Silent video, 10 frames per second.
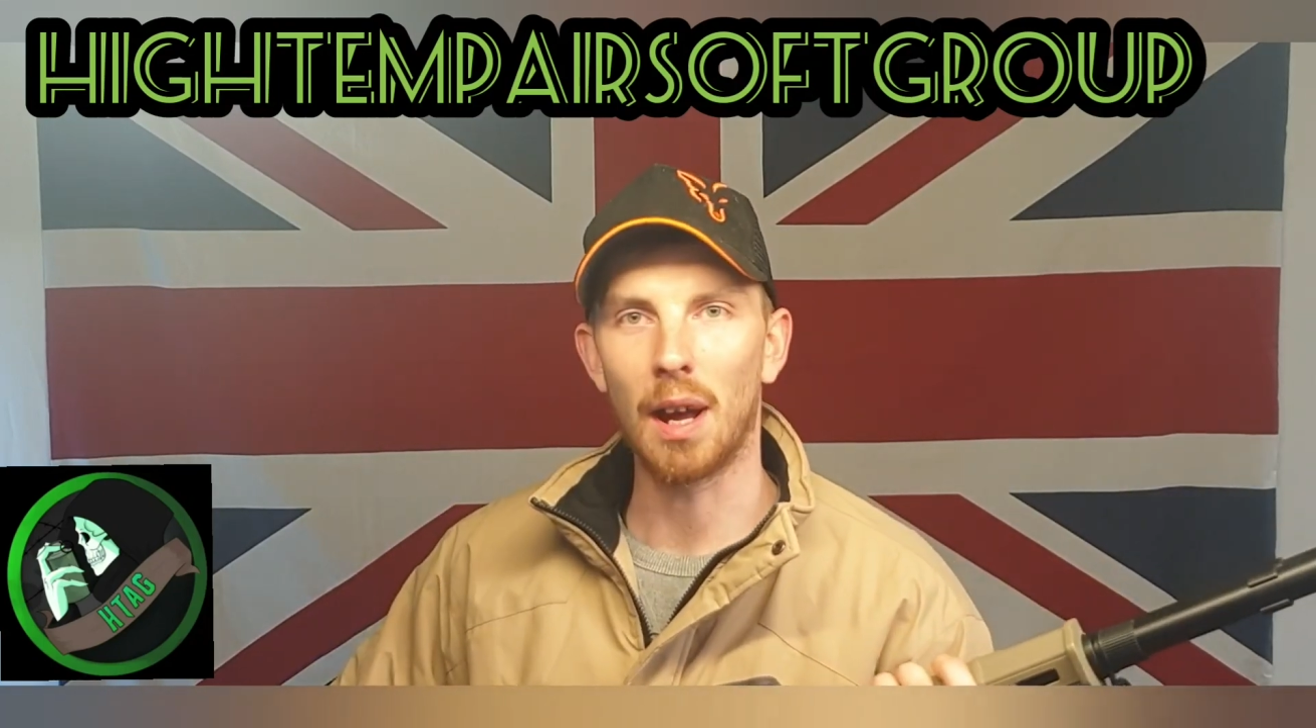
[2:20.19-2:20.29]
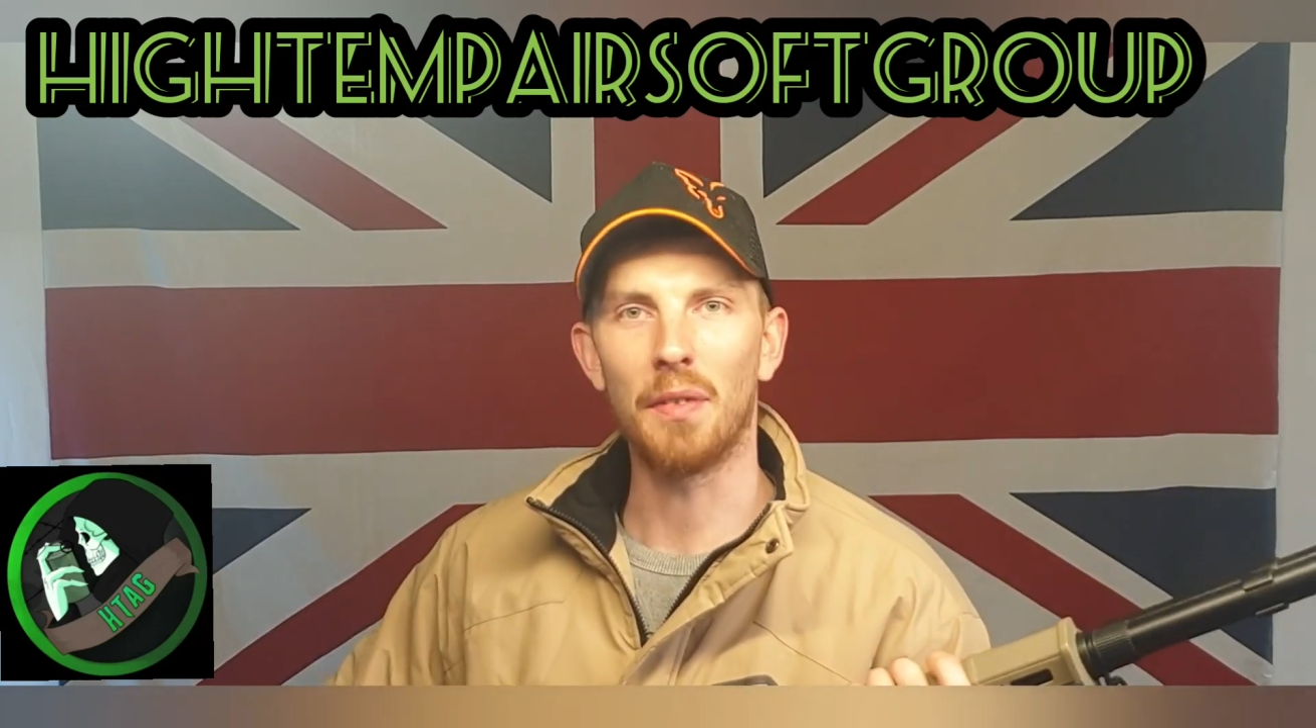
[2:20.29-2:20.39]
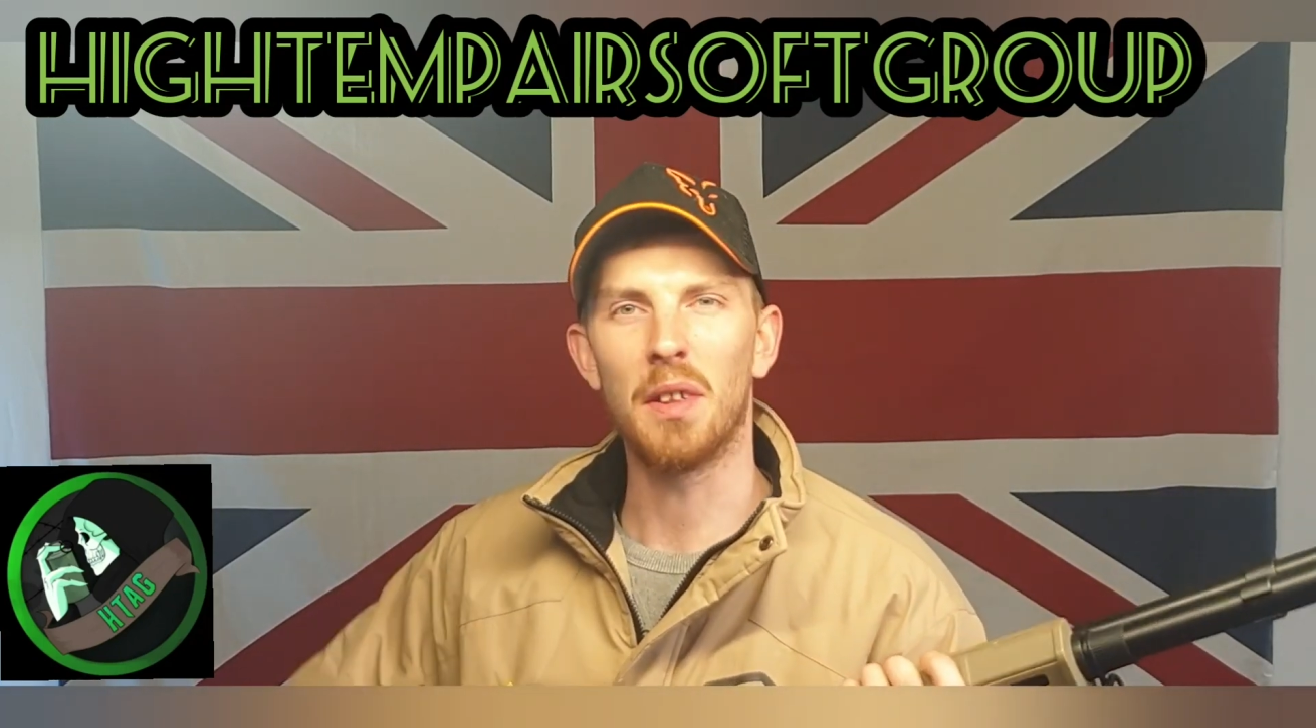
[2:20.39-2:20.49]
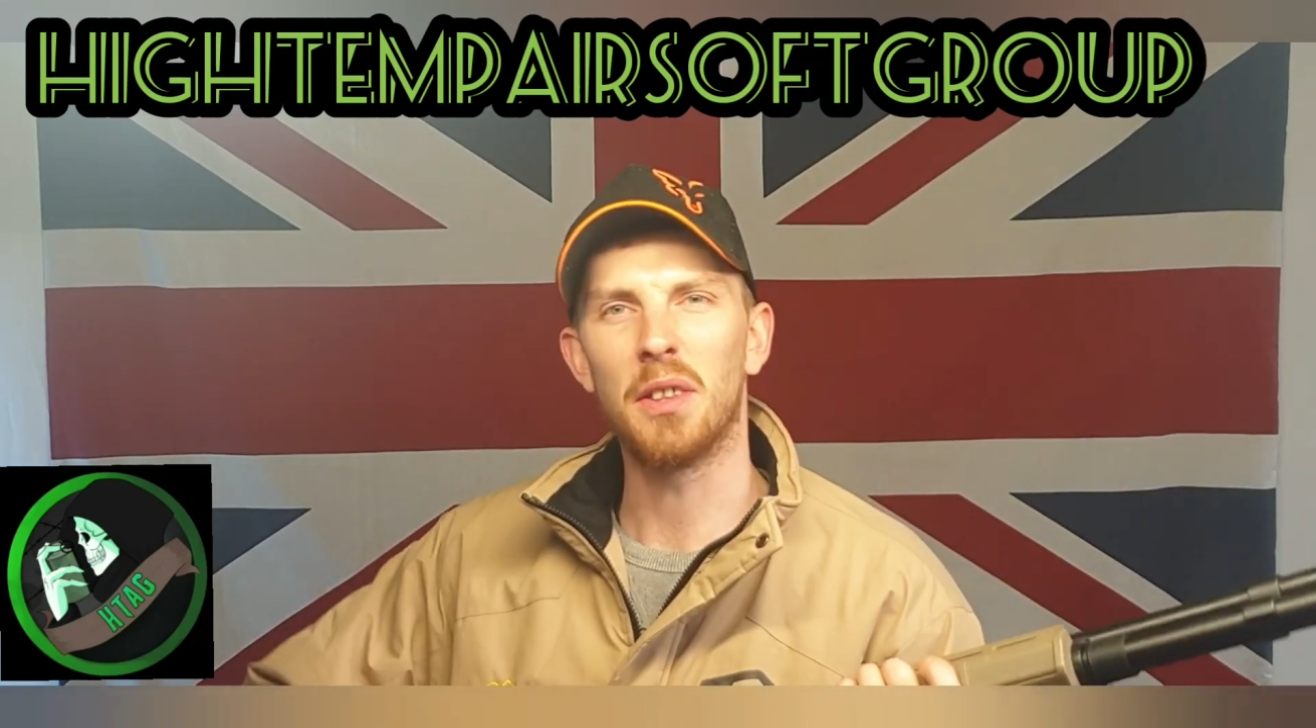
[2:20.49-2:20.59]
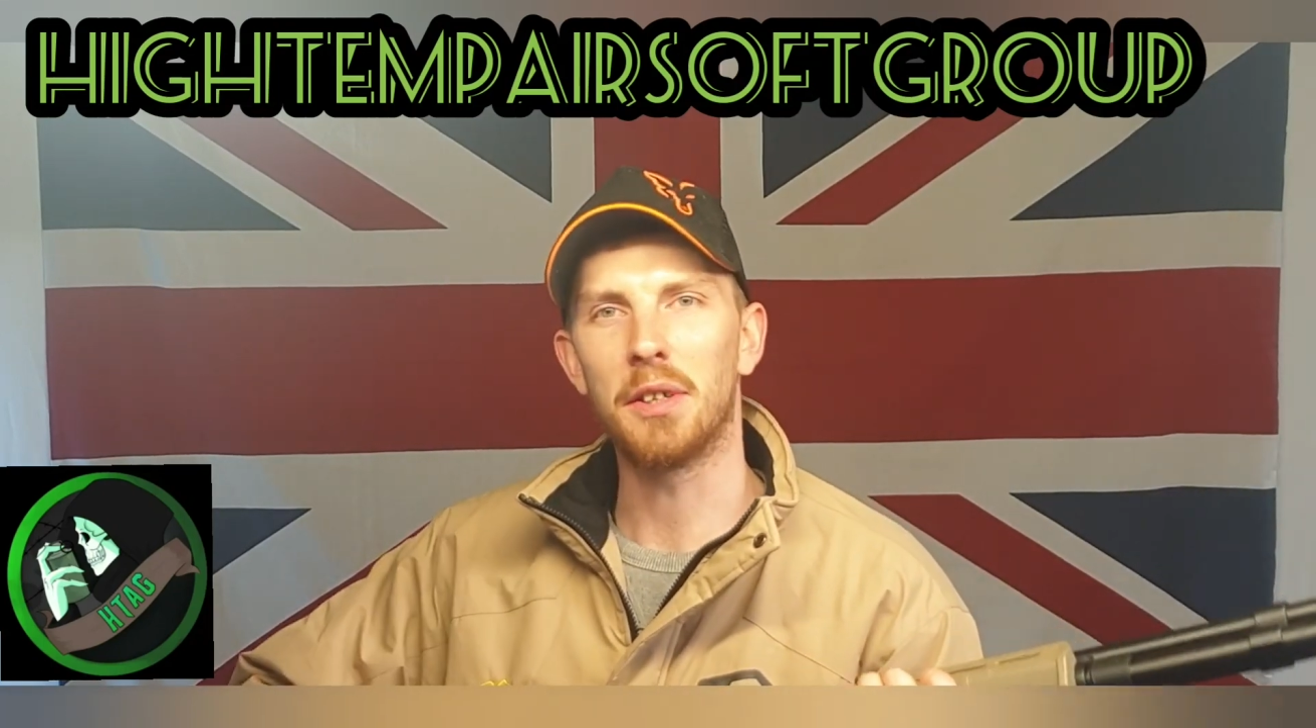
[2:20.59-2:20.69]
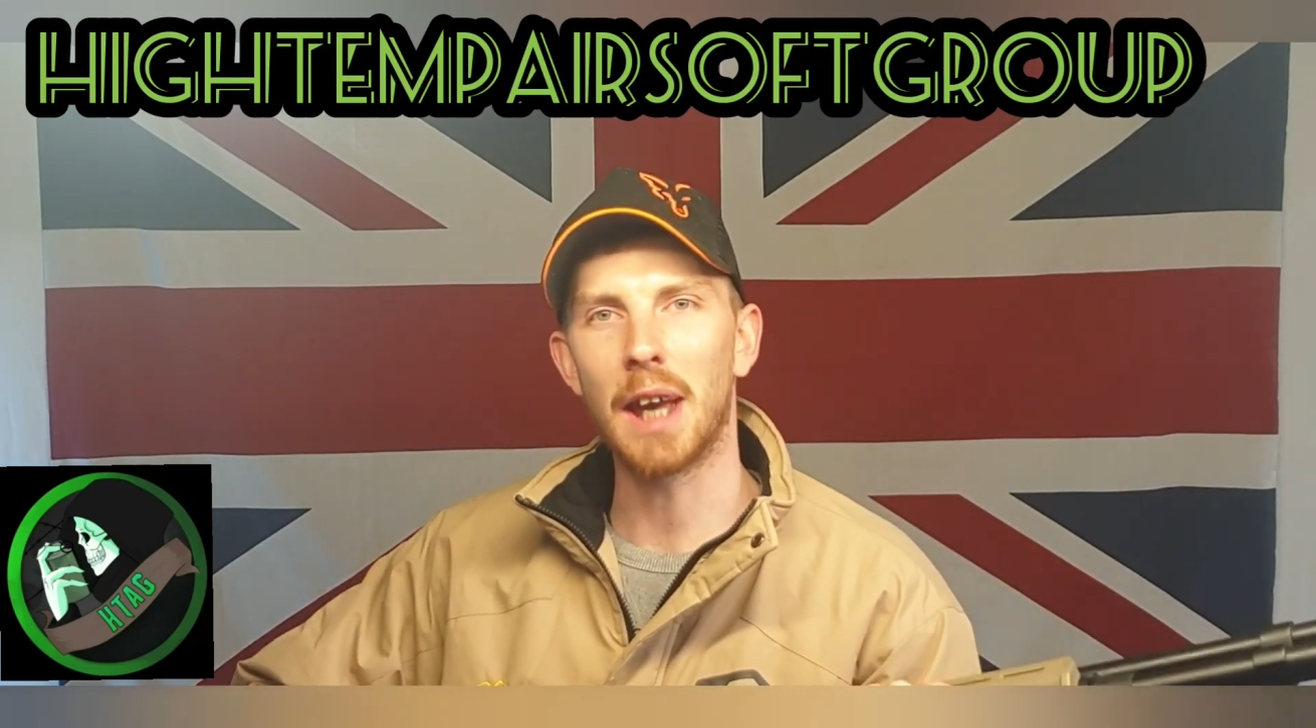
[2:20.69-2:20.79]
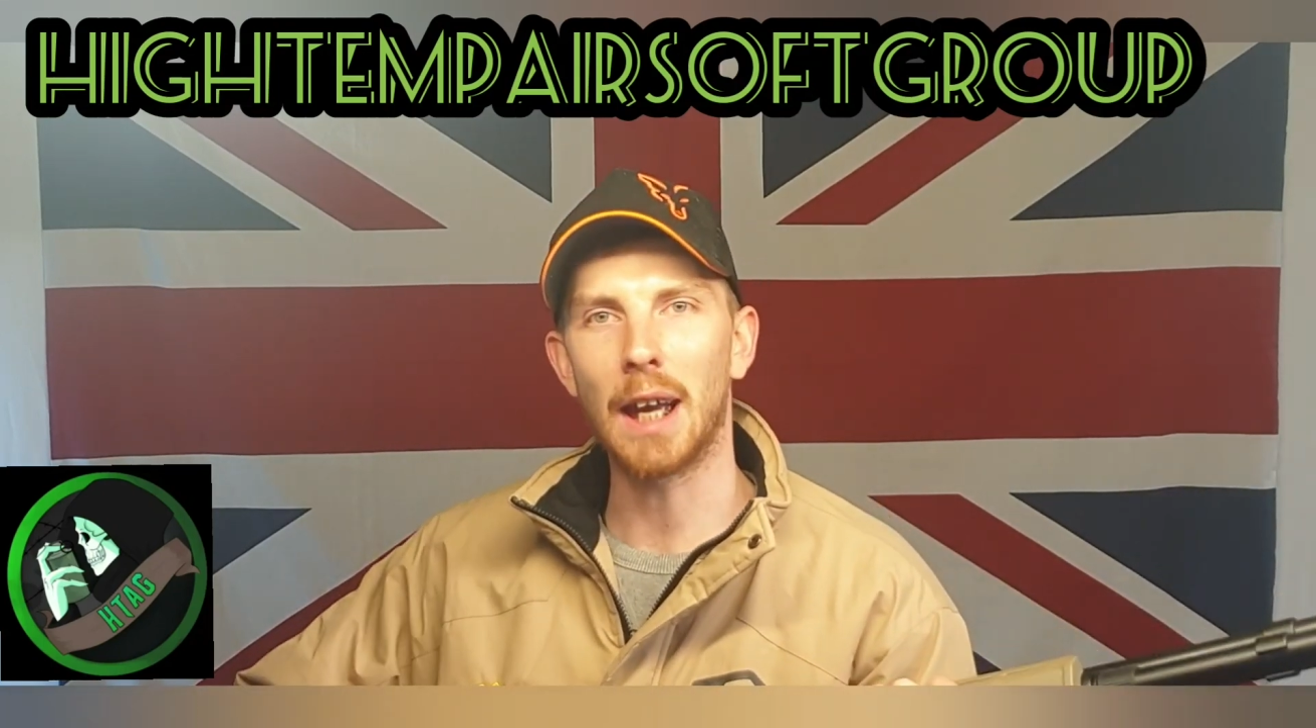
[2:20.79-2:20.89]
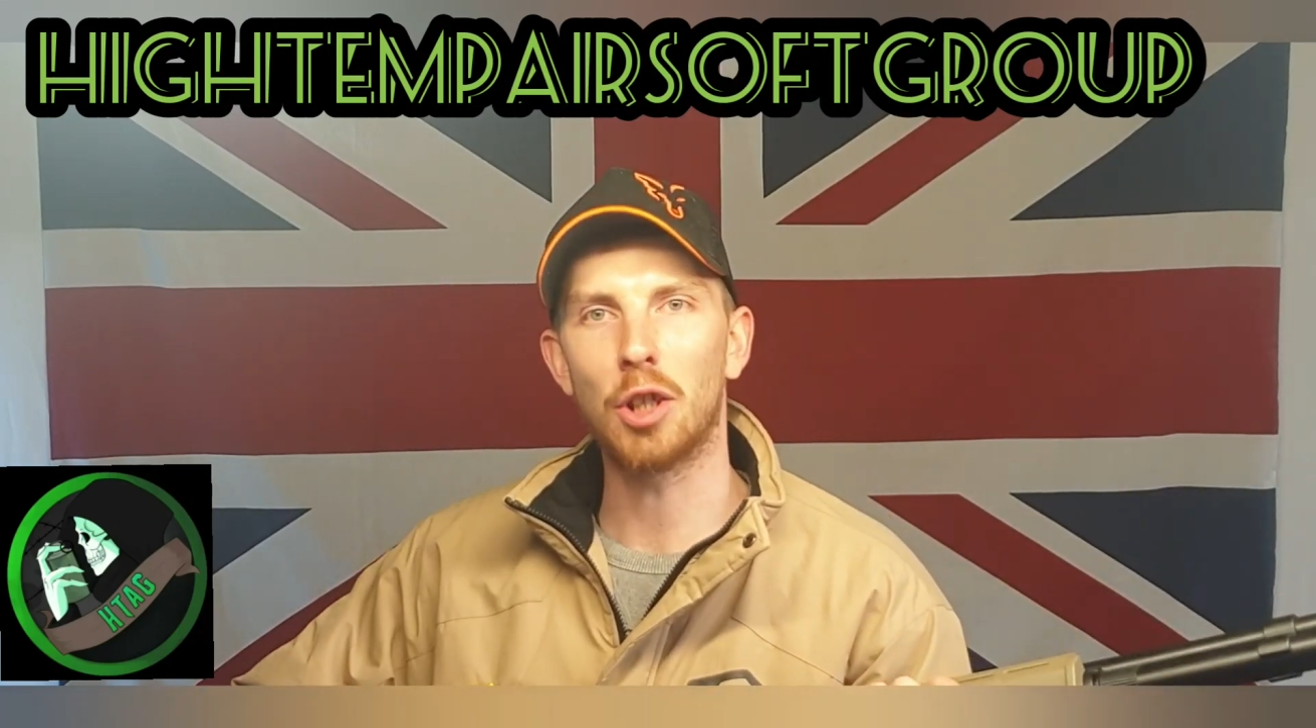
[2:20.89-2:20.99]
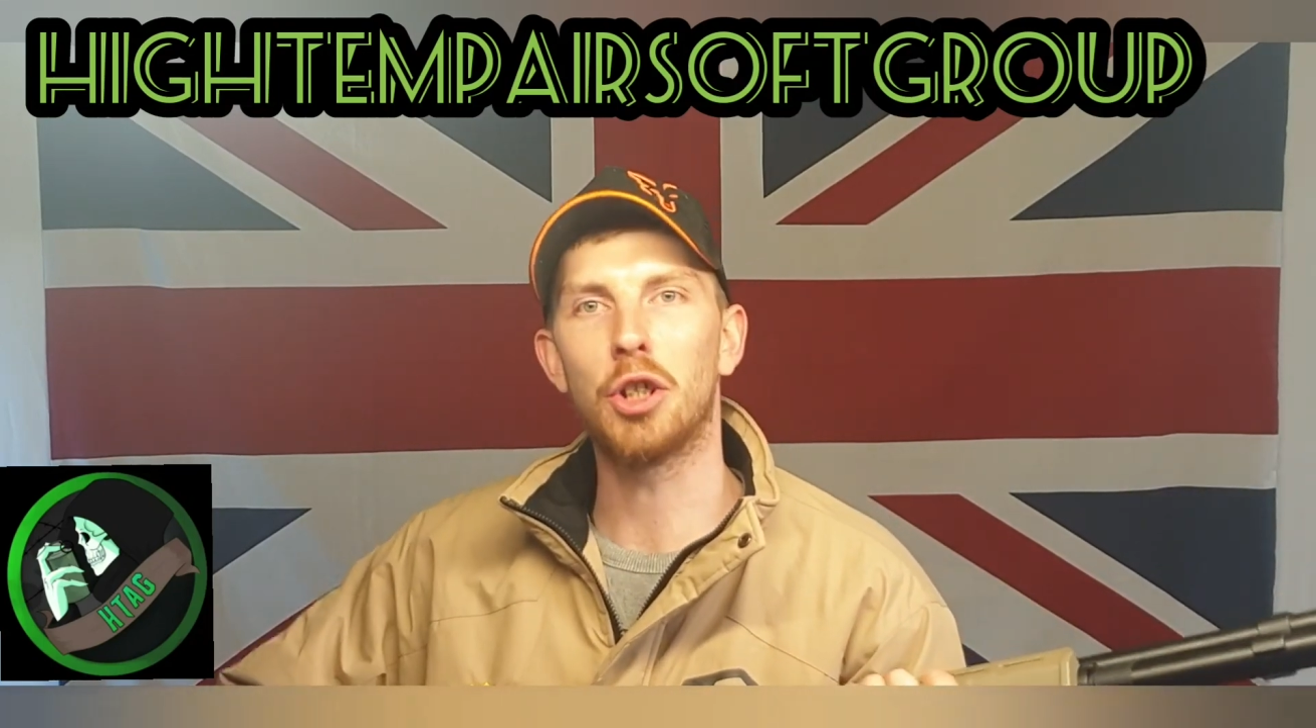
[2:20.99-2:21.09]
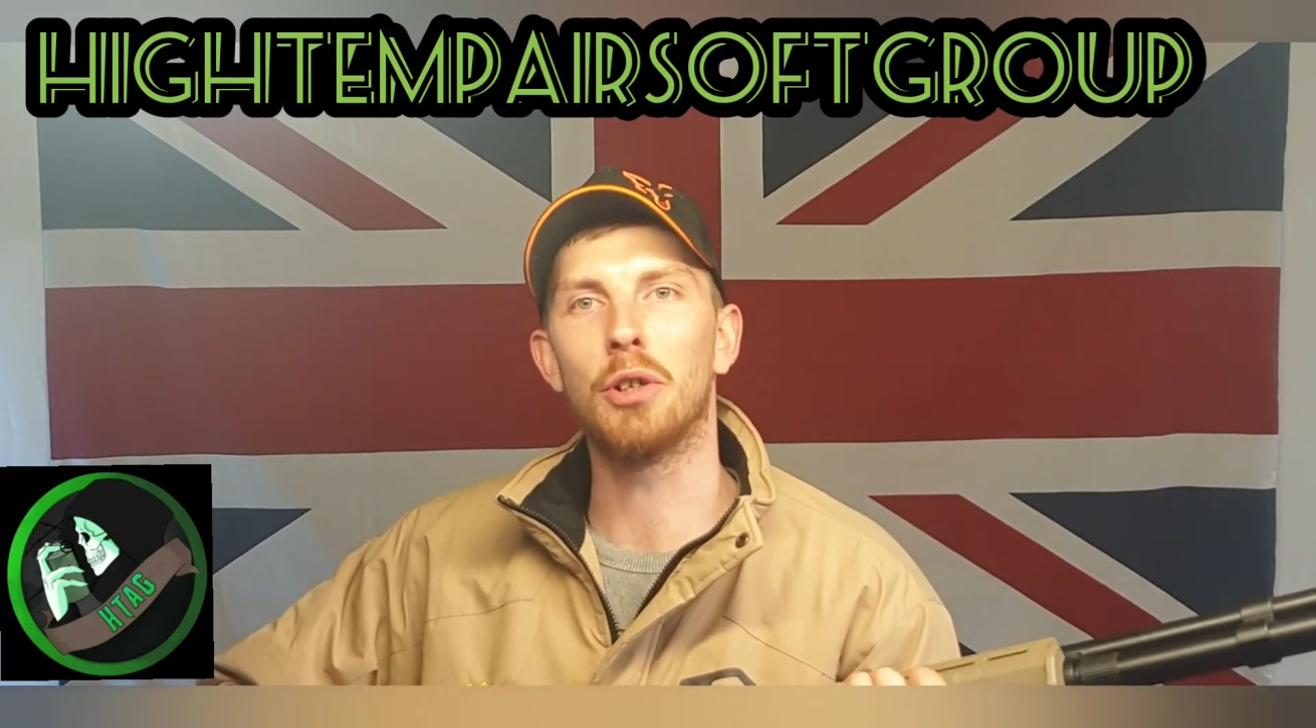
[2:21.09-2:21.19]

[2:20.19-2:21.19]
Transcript: and the texture